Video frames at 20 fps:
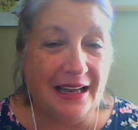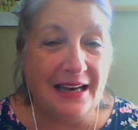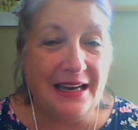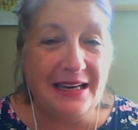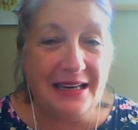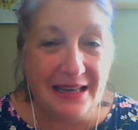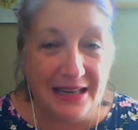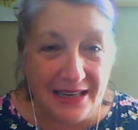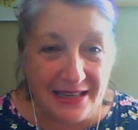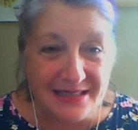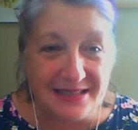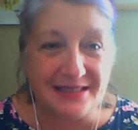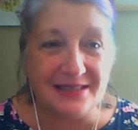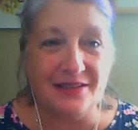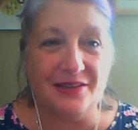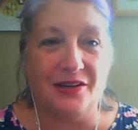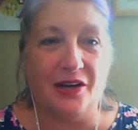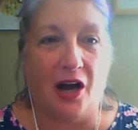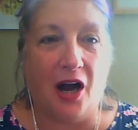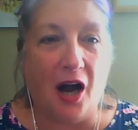
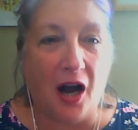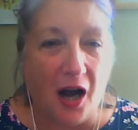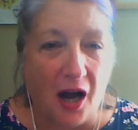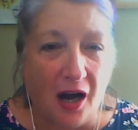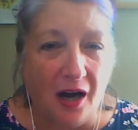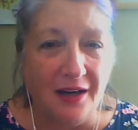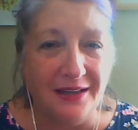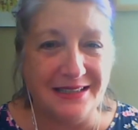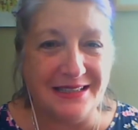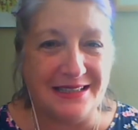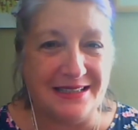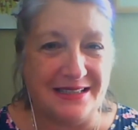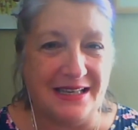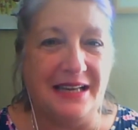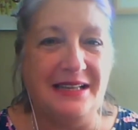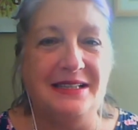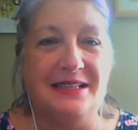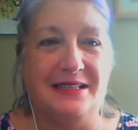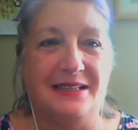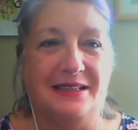Listen,
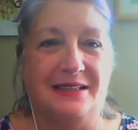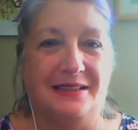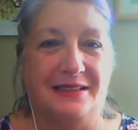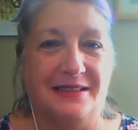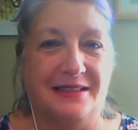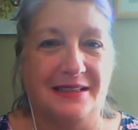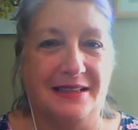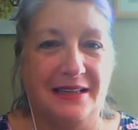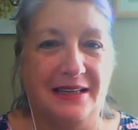heart-centered,